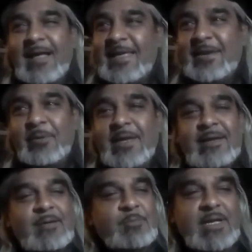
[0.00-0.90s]
Anyway,
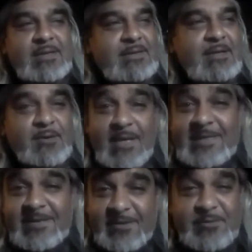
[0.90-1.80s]
but you know, like
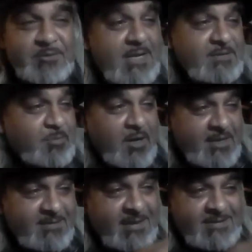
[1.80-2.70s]
that dude in Jurassic Park,
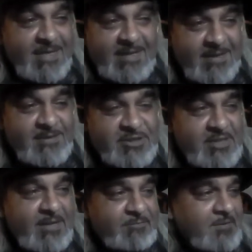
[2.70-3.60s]
he's like digging into
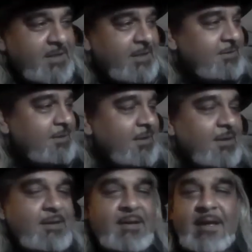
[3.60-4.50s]
shit, fucking...
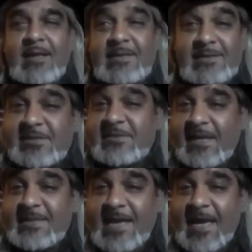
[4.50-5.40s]
she's
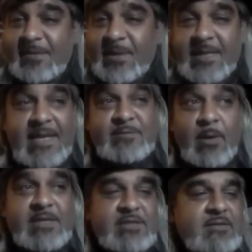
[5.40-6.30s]
like that, man. That's
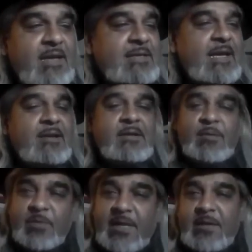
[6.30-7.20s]
why she's like that.
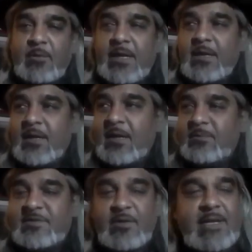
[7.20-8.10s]
But anyway,
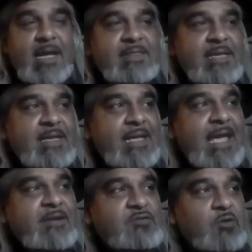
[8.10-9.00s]
so they got the
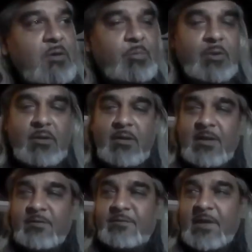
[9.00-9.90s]
execrable
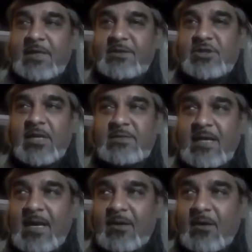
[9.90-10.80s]
fucking Chuck
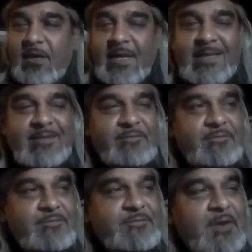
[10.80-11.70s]
Todd on and the
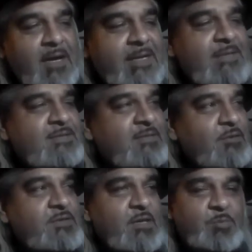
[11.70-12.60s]
fucking
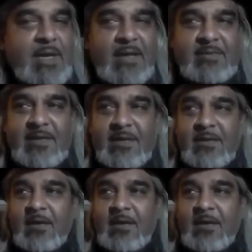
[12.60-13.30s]
sociopathic